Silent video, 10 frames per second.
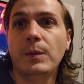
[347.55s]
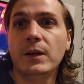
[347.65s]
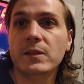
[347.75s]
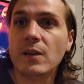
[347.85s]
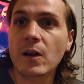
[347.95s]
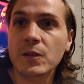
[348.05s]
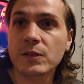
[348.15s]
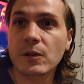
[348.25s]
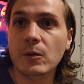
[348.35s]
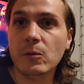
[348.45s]
but it's
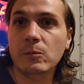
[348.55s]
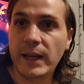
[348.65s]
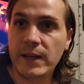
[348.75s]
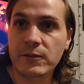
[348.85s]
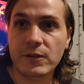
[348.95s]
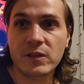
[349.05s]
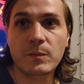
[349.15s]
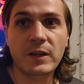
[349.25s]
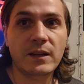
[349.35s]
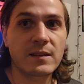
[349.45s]
also dangerous
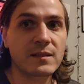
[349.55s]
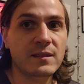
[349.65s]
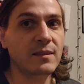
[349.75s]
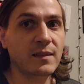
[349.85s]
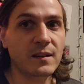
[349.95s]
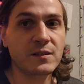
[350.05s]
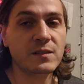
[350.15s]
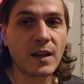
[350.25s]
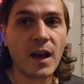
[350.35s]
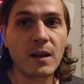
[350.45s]
because there's
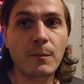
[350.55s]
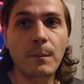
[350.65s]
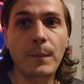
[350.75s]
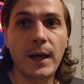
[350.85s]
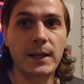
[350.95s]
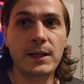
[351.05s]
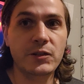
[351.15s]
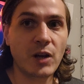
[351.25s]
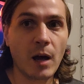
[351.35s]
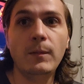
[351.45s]
not many
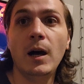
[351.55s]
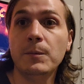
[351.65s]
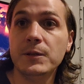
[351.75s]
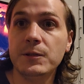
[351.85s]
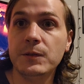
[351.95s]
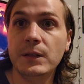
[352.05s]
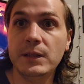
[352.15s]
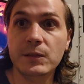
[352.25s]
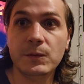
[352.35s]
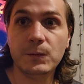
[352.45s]
job
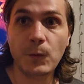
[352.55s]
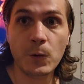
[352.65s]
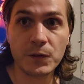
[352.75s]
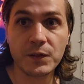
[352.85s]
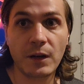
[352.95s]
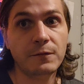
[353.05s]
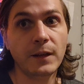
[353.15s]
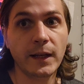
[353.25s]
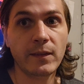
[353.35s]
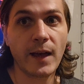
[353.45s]
opportunities for stuff
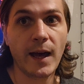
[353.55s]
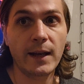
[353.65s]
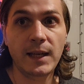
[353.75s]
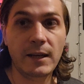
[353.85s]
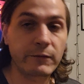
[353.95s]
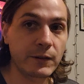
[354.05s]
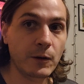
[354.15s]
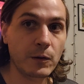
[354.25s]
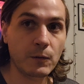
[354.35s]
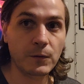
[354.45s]
like that. Even
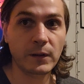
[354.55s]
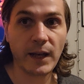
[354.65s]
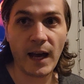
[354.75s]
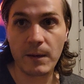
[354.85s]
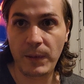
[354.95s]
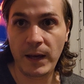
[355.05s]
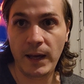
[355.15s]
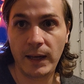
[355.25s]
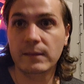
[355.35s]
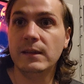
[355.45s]
though they're really high
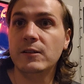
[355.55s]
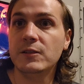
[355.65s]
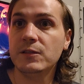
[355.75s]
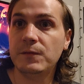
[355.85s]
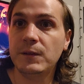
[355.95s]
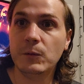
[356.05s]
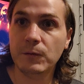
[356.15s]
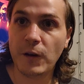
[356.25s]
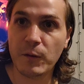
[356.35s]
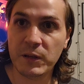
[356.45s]
paying, they're just few and
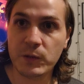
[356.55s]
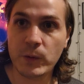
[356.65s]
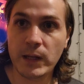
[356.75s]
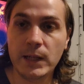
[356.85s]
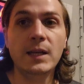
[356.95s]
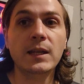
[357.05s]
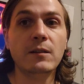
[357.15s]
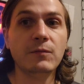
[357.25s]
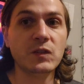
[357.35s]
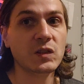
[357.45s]
far between.
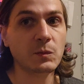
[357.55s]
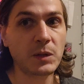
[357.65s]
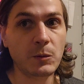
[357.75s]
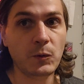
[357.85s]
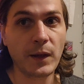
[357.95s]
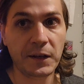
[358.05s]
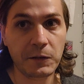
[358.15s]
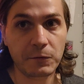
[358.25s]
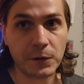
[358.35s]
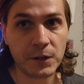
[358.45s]
Convincing people that
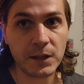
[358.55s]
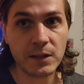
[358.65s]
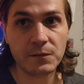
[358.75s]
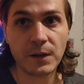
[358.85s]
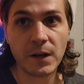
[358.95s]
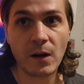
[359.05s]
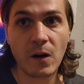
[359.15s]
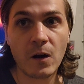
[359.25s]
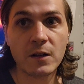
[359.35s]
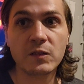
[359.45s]
you've learned it is very
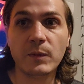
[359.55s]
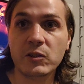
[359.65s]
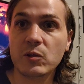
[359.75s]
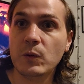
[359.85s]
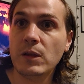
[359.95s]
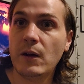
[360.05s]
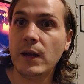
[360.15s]
hard, especially without